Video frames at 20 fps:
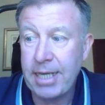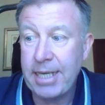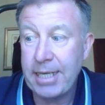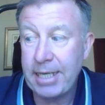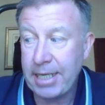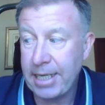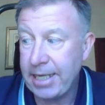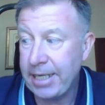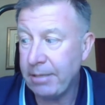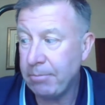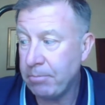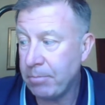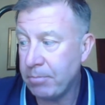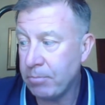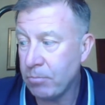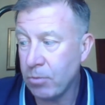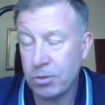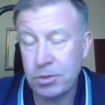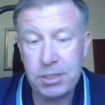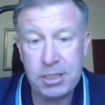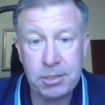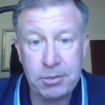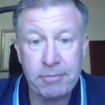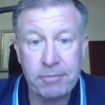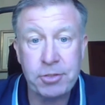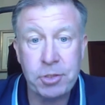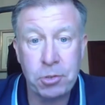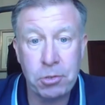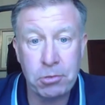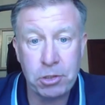He wanted
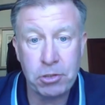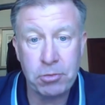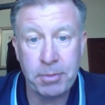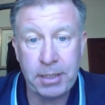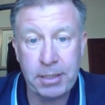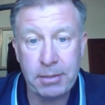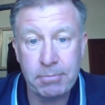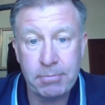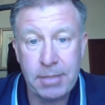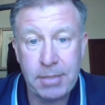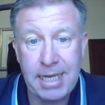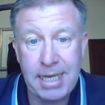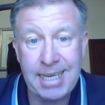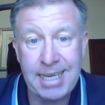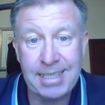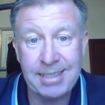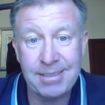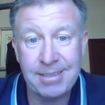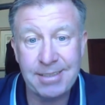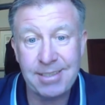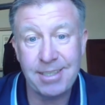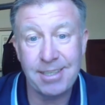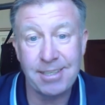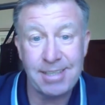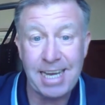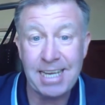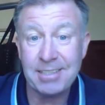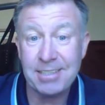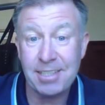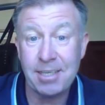to have talks with me. And
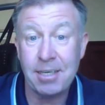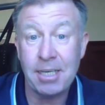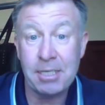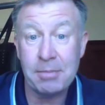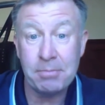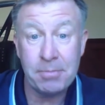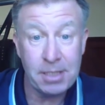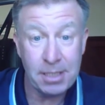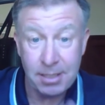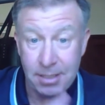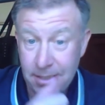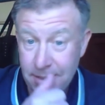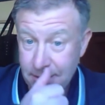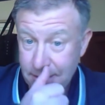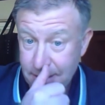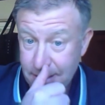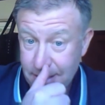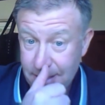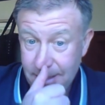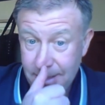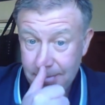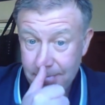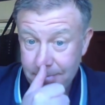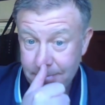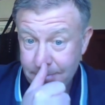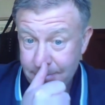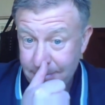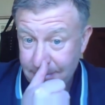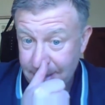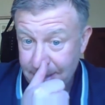at that time,
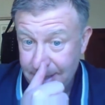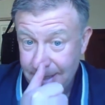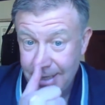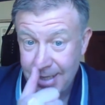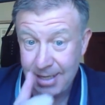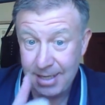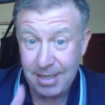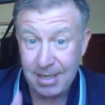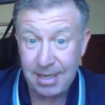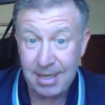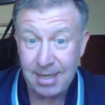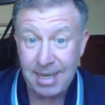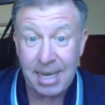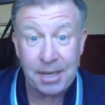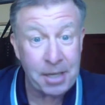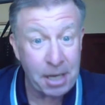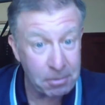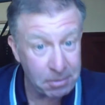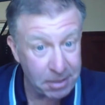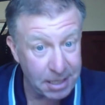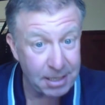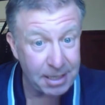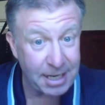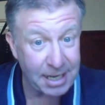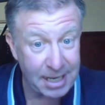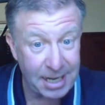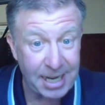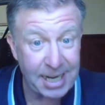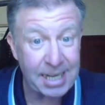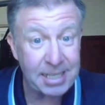I know
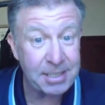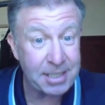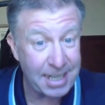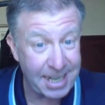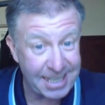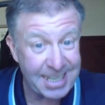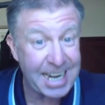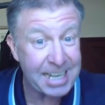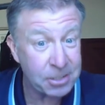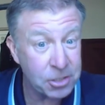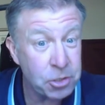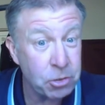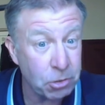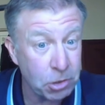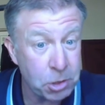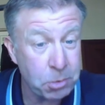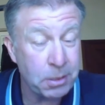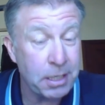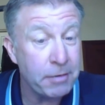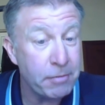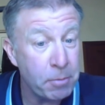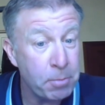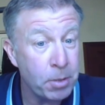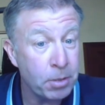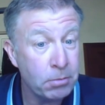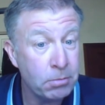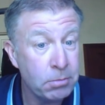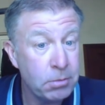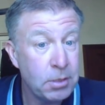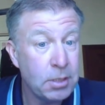I'd had talks with
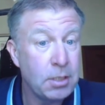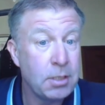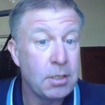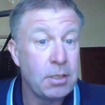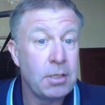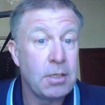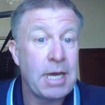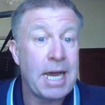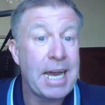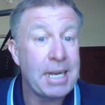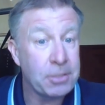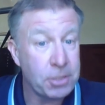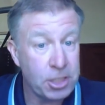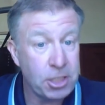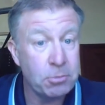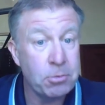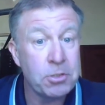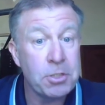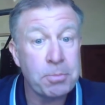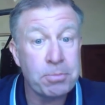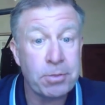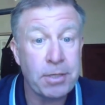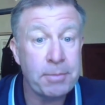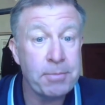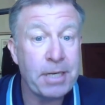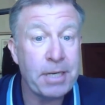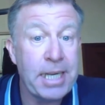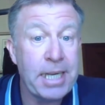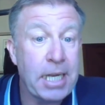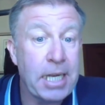Liverpool and 2 other
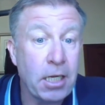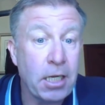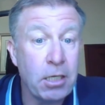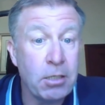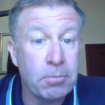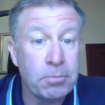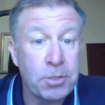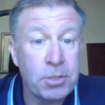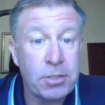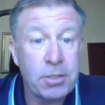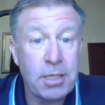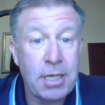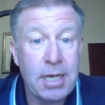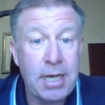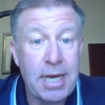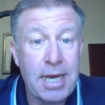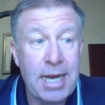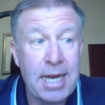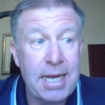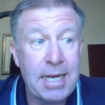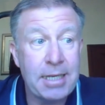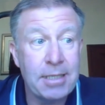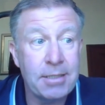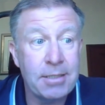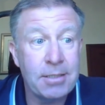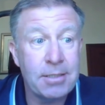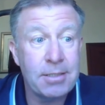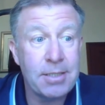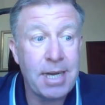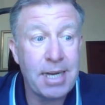Premier League clubs.
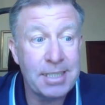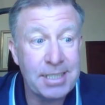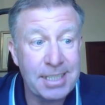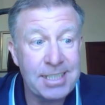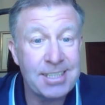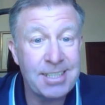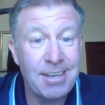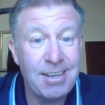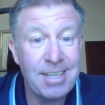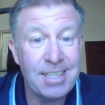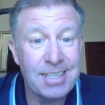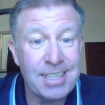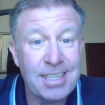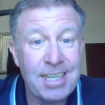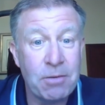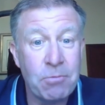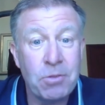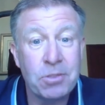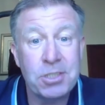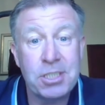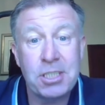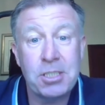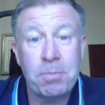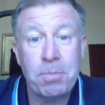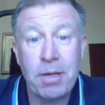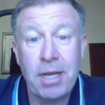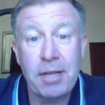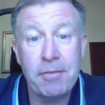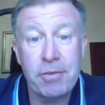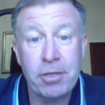And I decided I wanted
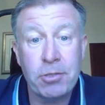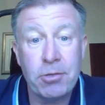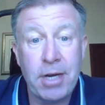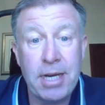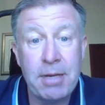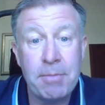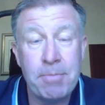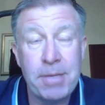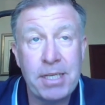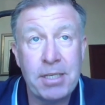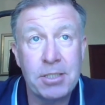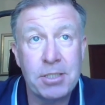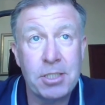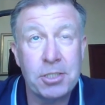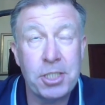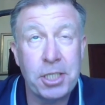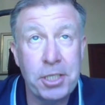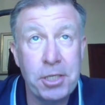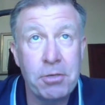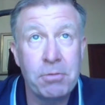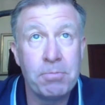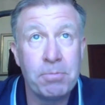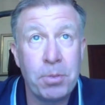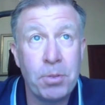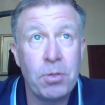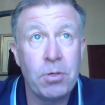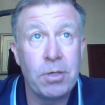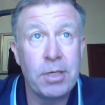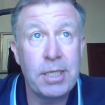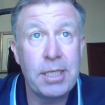to play for Graham because as a
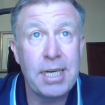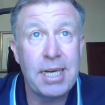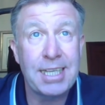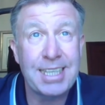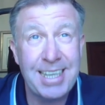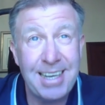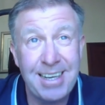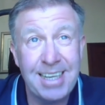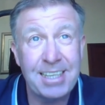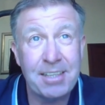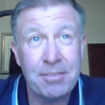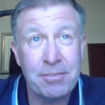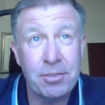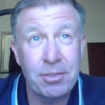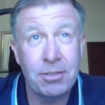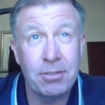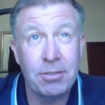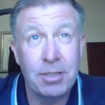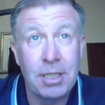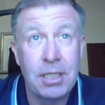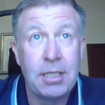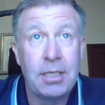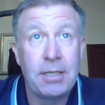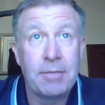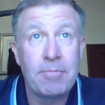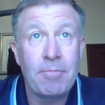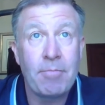young boy, I kind of thought